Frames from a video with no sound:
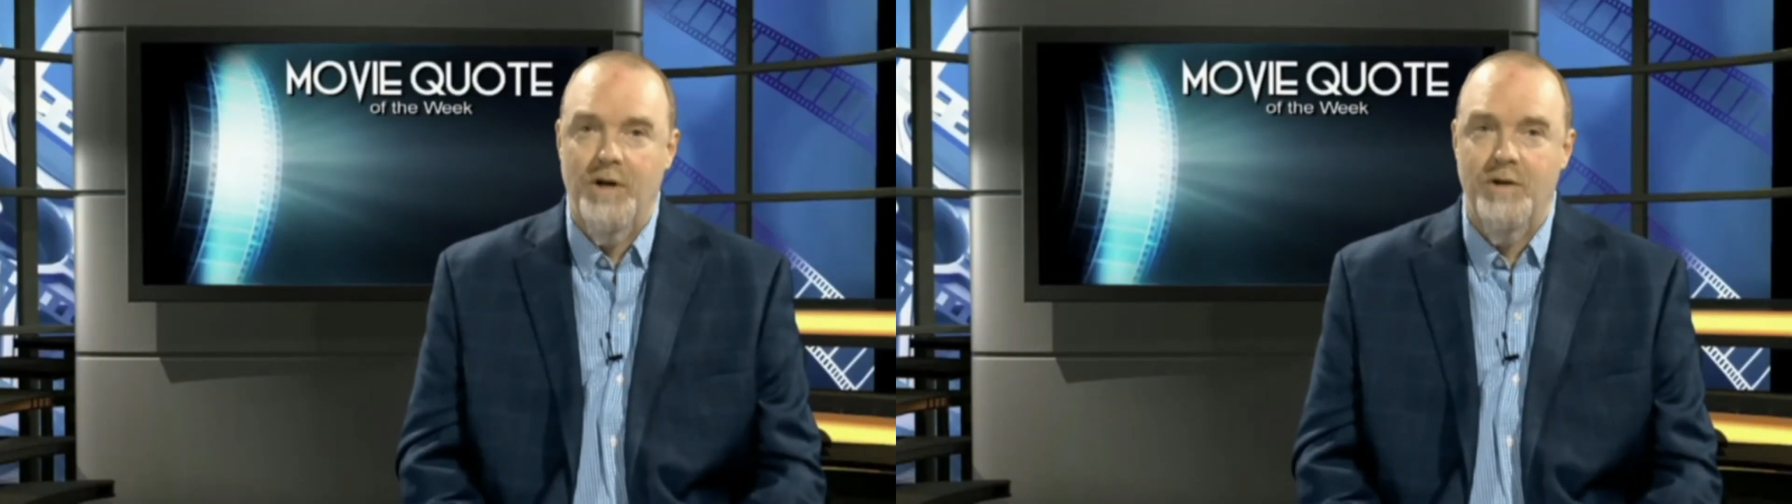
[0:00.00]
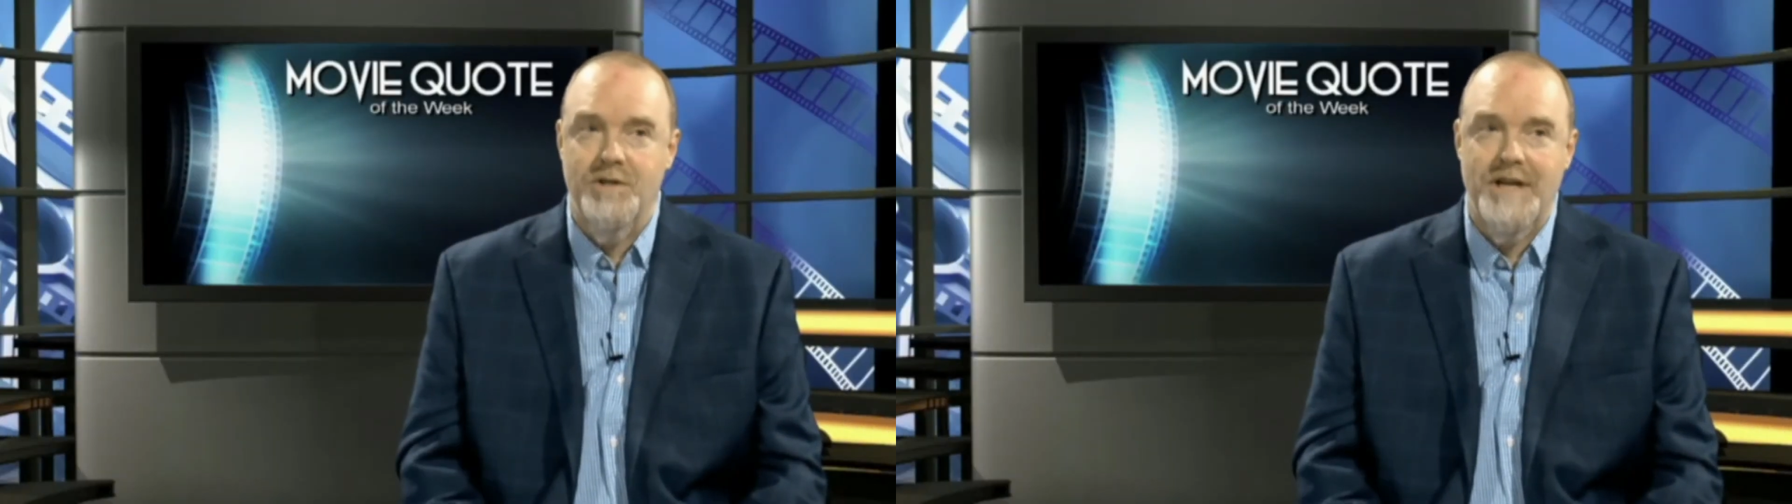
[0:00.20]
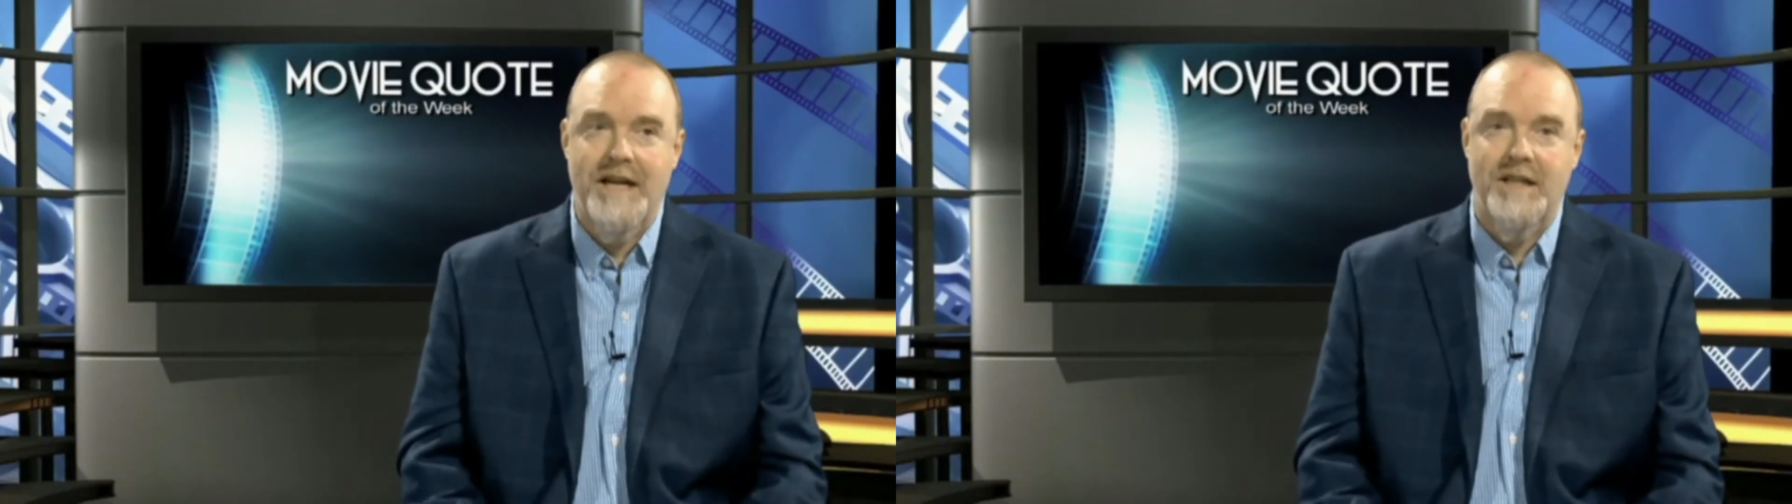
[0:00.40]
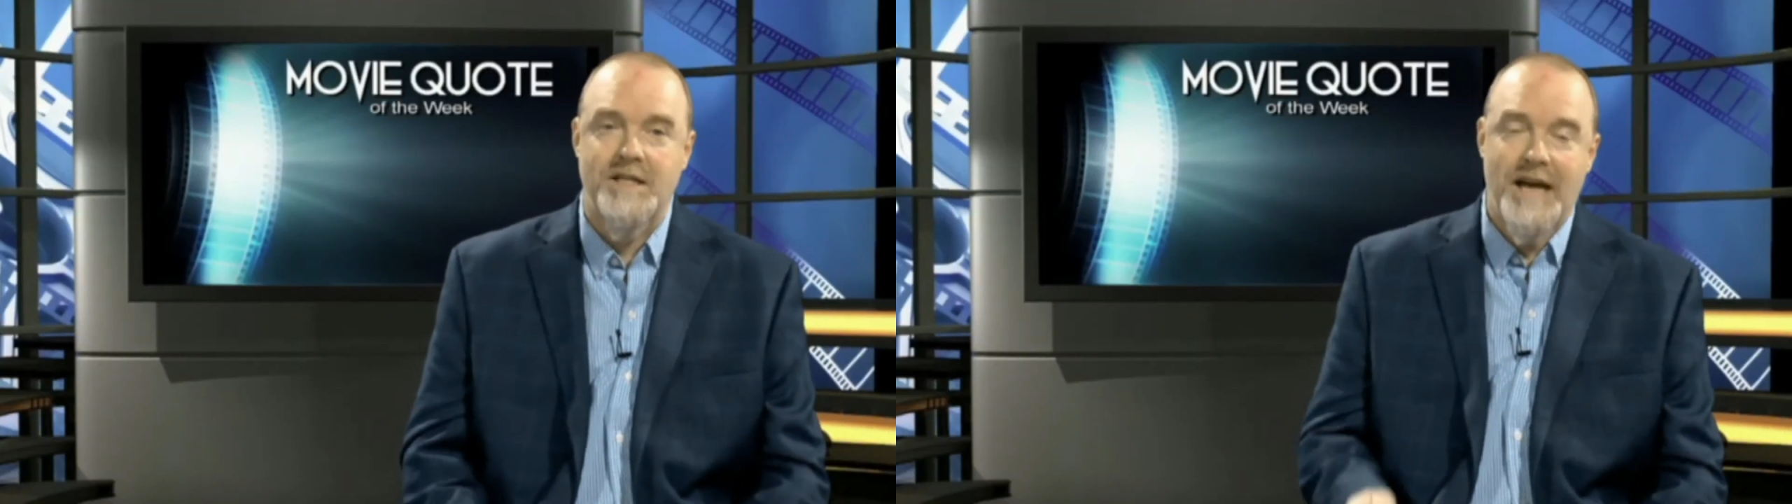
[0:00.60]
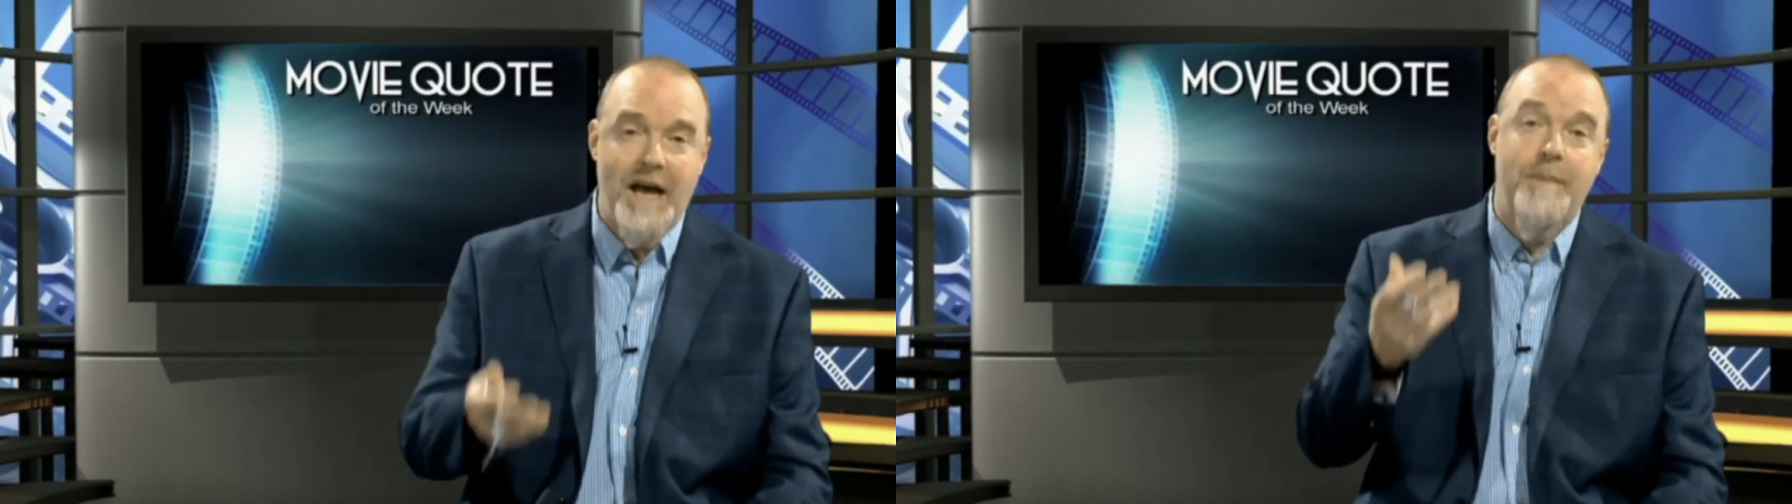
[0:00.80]
who's taken the
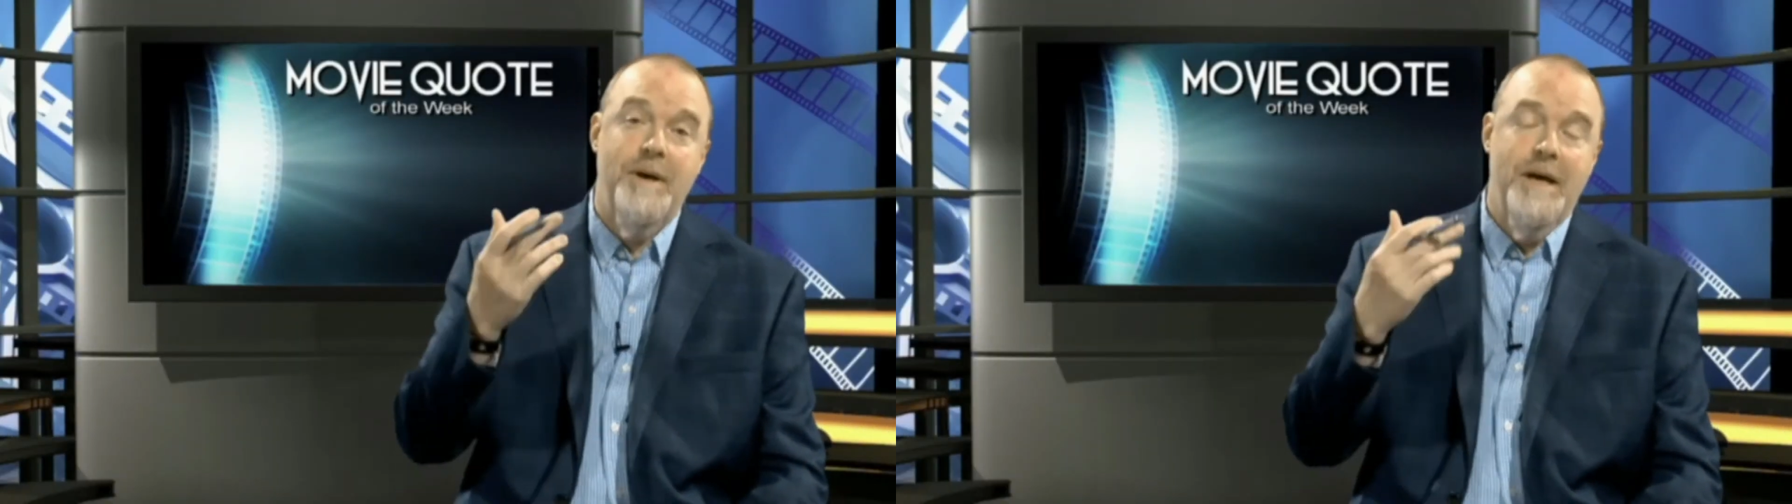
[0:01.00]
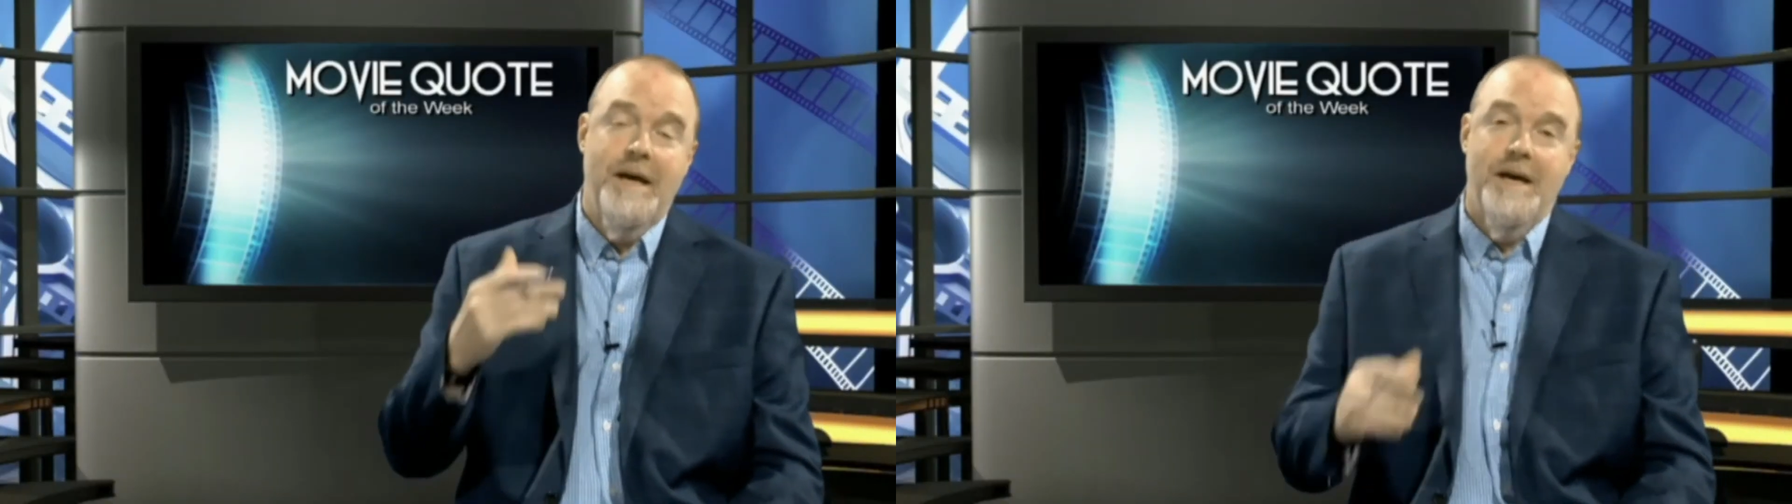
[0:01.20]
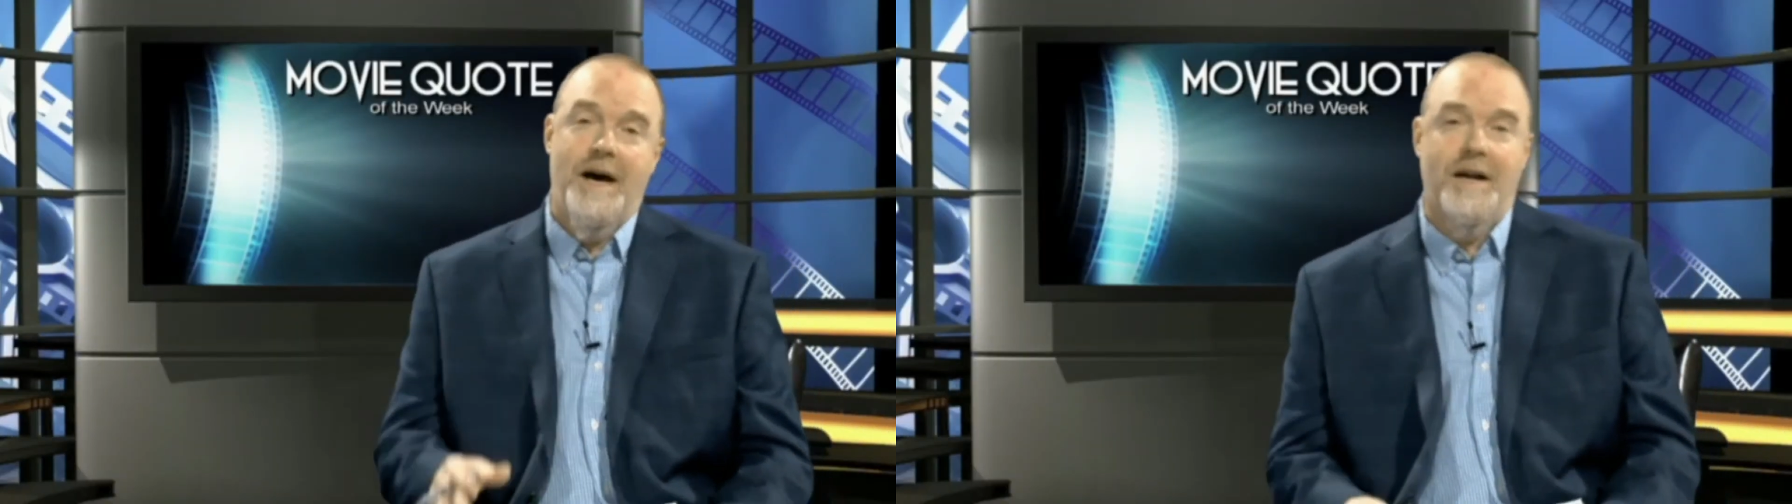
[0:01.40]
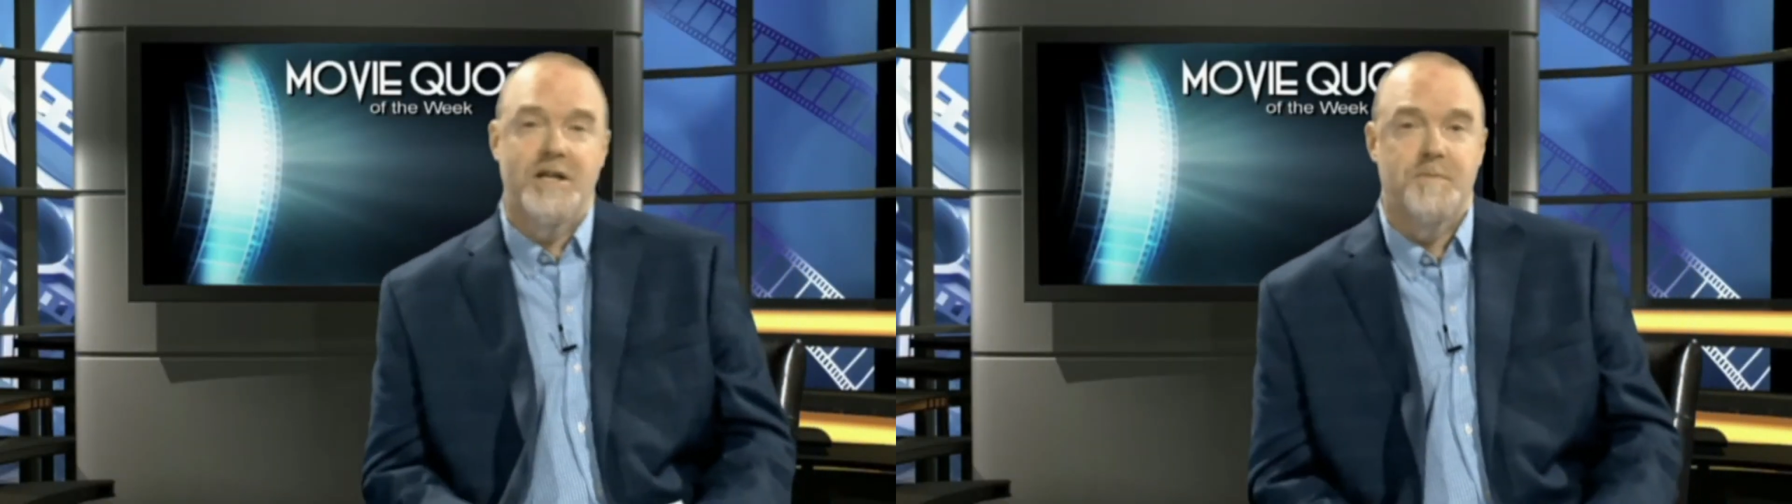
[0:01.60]
time to